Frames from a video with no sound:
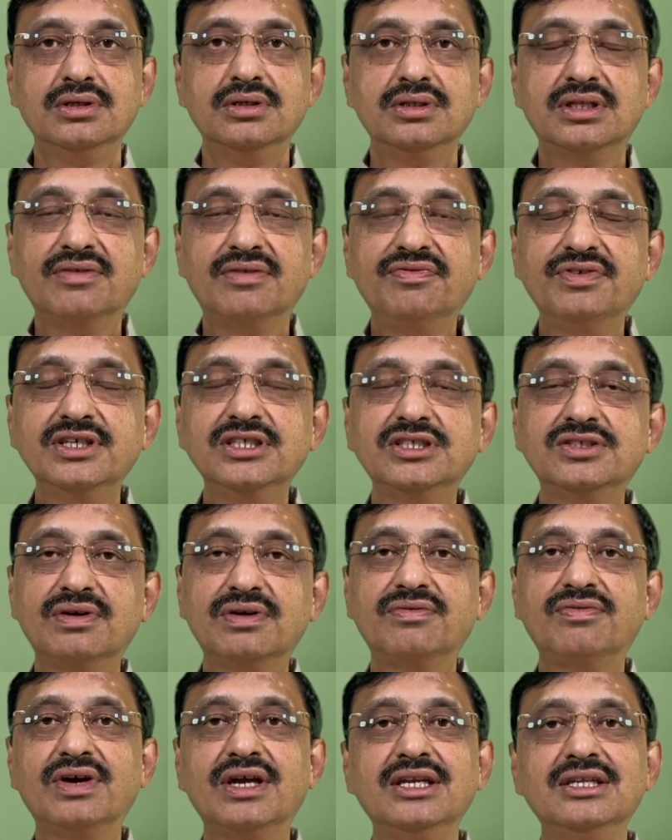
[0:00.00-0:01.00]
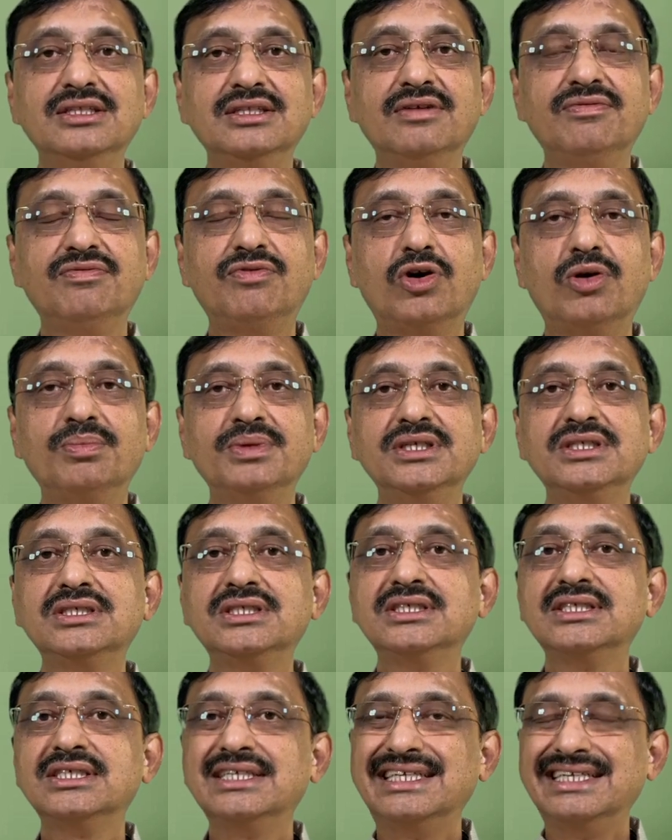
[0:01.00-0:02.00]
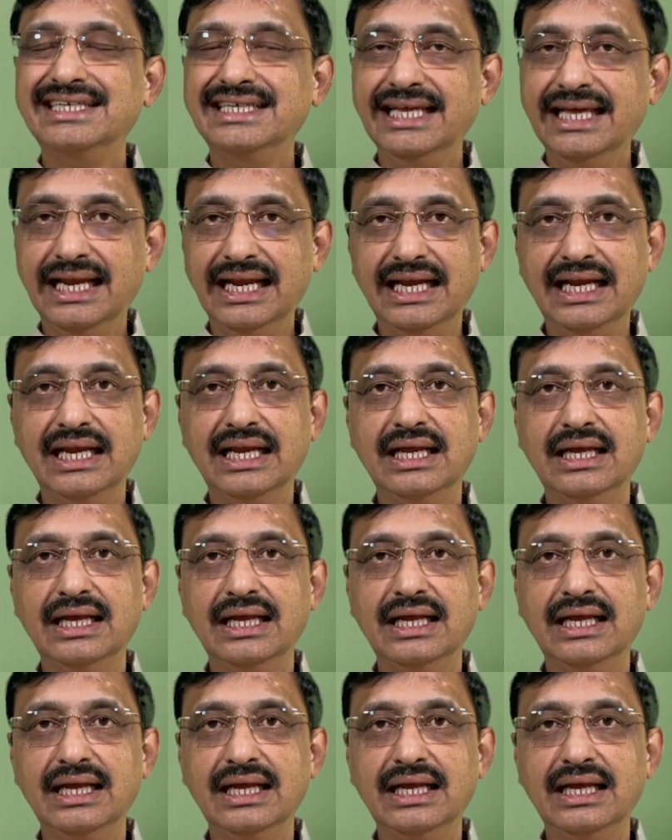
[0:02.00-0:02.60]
The fees for filing the form is nil.